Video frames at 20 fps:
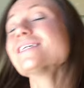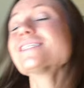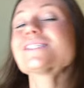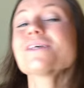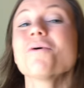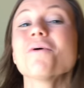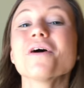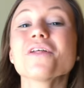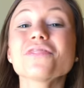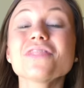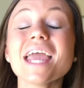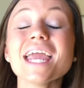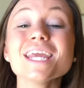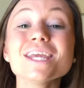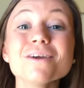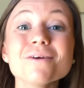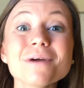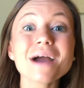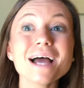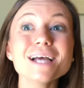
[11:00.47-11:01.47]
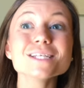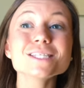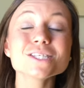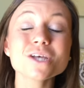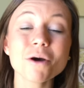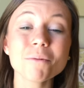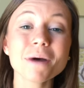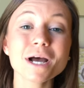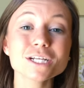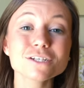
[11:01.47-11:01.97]
So thank guys
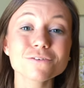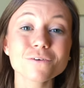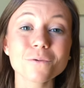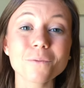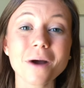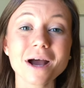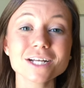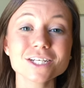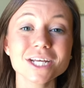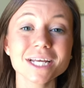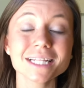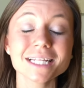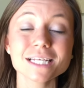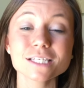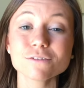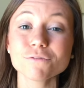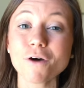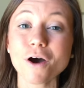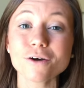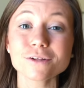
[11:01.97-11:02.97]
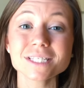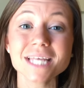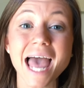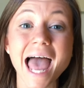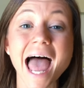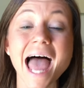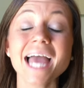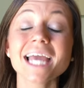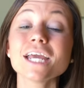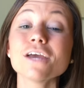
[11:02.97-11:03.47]
so much for watching this fall
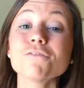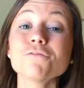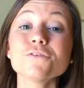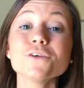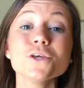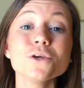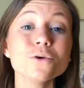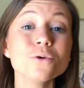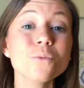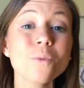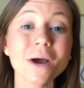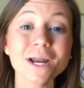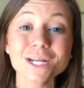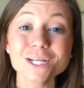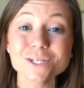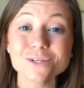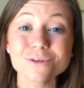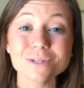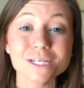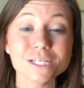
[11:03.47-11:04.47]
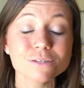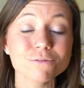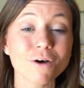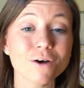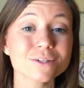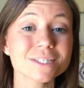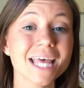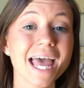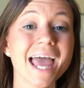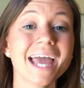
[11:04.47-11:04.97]
tag. If you want to do this
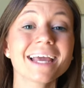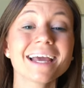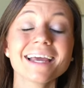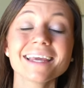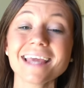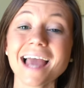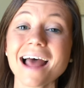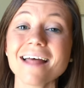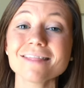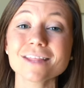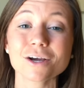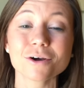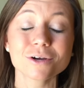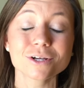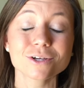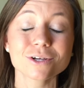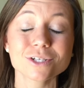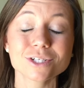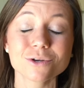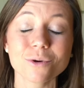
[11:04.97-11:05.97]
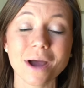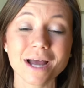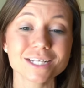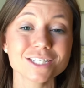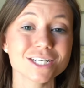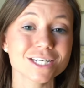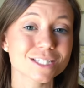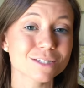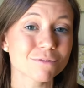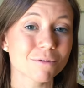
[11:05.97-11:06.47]
fall tag, again, the
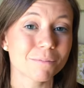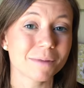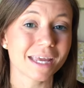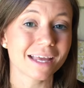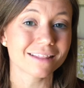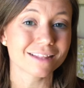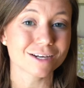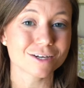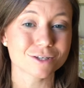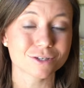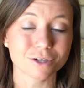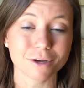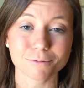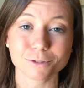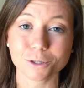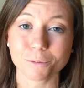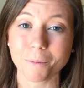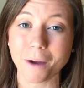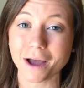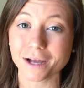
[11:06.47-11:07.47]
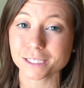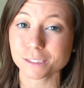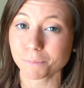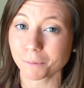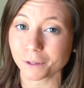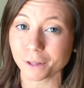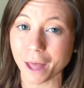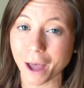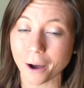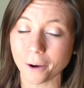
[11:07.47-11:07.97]
questions will be in the description box
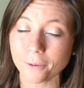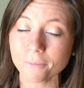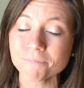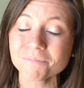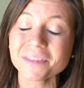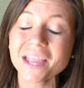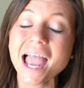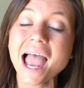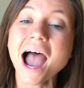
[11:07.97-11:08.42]
below.